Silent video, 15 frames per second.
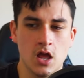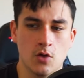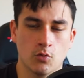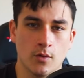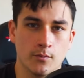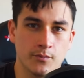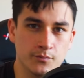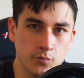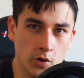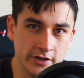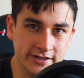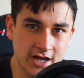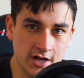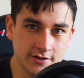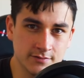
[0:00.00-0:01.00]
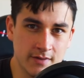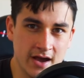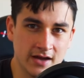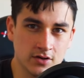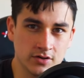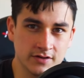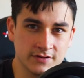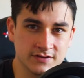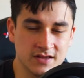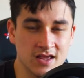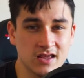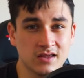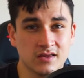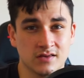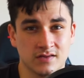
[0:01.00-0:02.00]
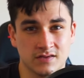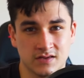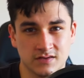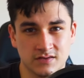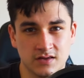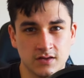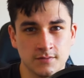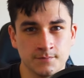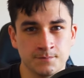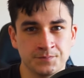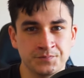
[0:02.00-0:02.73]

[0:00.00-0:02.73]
What does matter is staying consistent